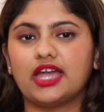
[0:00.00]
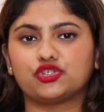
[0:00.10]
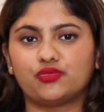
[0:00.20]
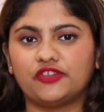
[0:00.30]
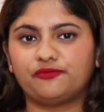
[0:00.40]

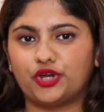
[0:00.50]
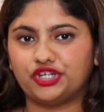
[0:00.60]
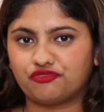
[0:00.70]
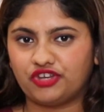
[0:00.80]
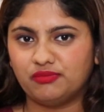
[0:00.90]
at
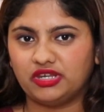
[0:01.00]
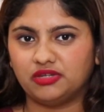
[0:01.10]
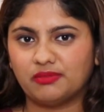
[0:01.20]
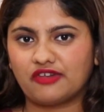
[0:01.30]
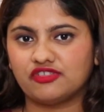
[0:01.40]
12.3
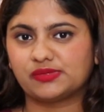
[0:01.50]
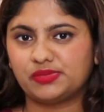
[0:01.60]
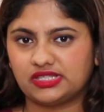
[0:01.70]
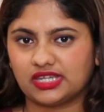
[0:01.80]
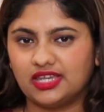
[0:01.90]
million barrels
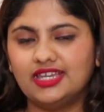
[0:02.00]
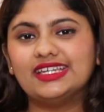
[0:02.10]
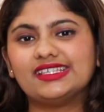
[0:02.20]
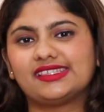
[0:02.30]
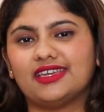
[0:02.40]
per day
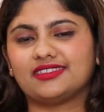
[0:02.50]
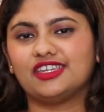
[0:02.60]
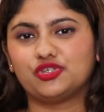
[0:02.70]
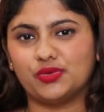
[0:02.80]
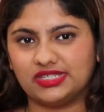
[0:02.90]
set
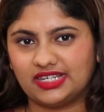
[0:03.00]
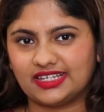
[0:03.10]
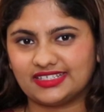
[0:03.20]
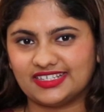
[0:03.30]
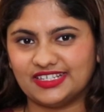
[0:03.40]
in
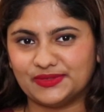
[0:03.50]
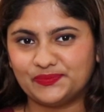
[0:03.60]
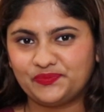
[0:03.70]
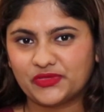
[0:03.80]
2019.